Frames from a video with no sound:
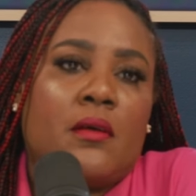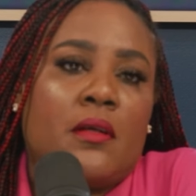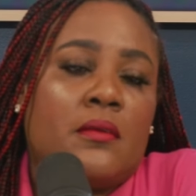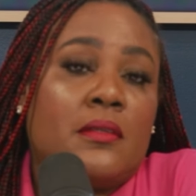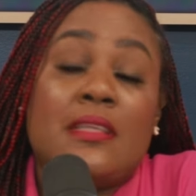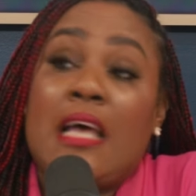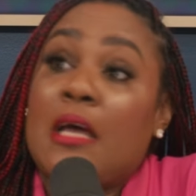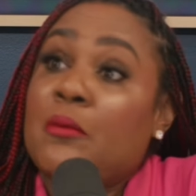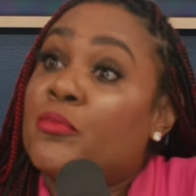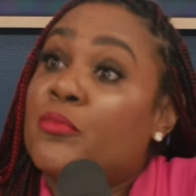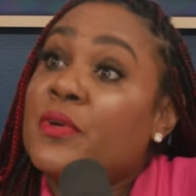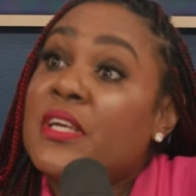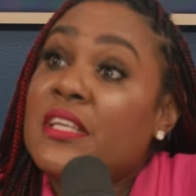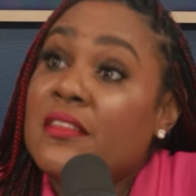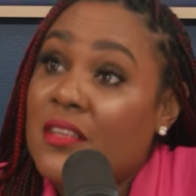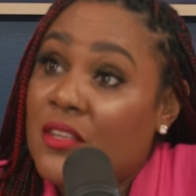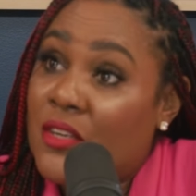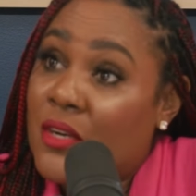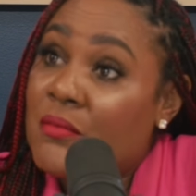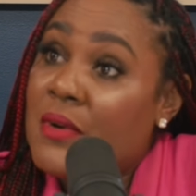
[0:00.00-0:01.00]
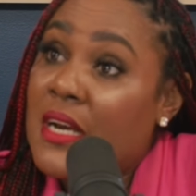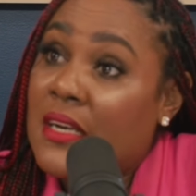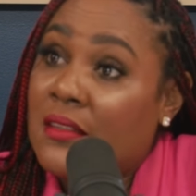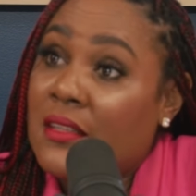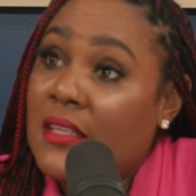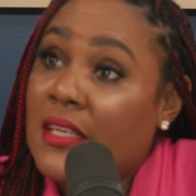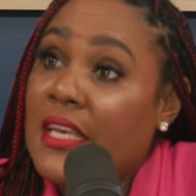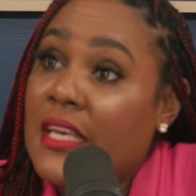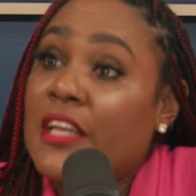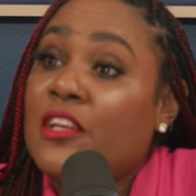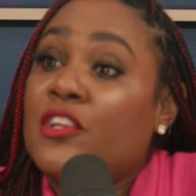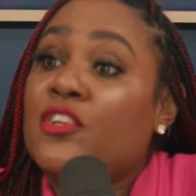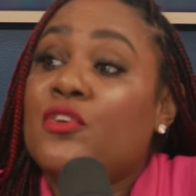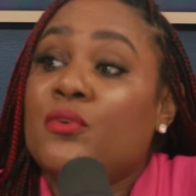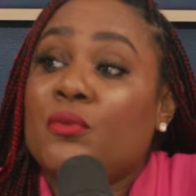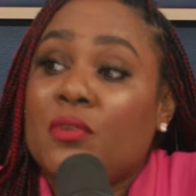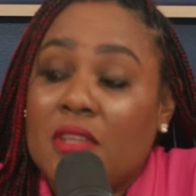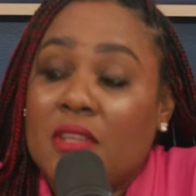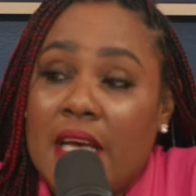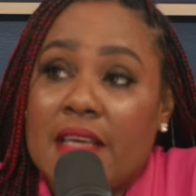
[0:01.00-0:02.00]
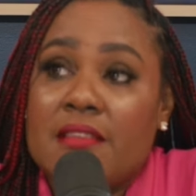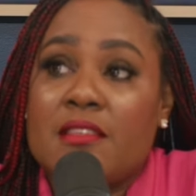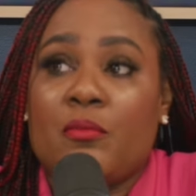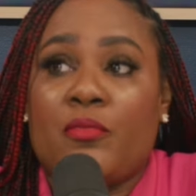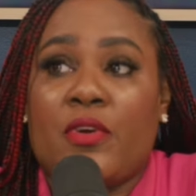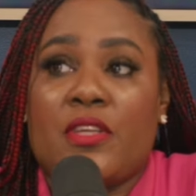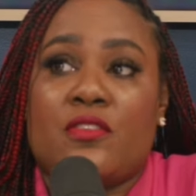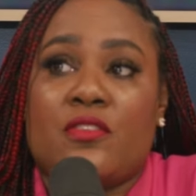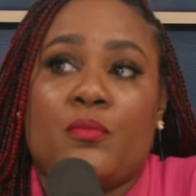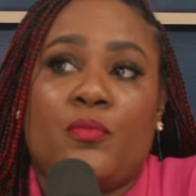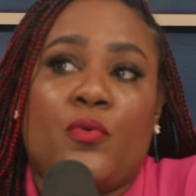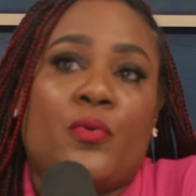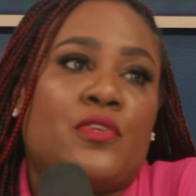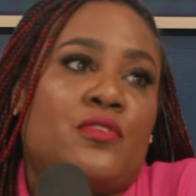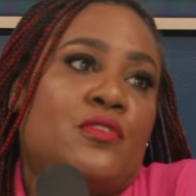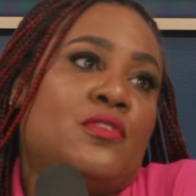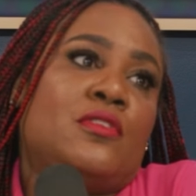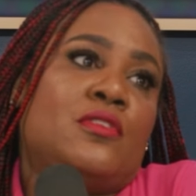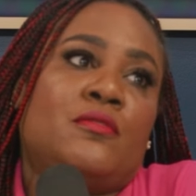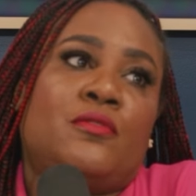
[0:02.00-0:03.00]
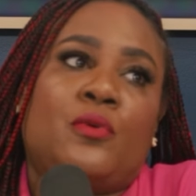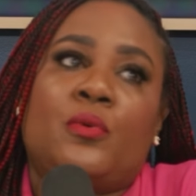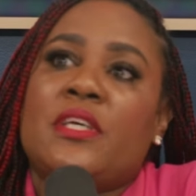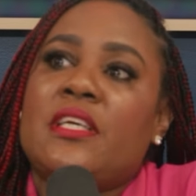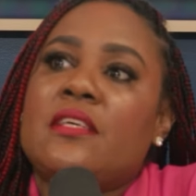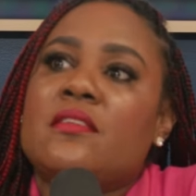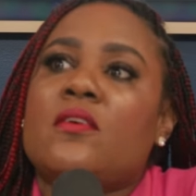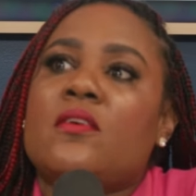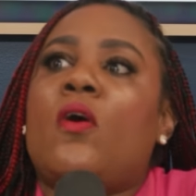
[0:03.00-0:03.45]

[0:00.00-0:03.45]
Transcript: not breathing correctly and utilizing breath support to the voice.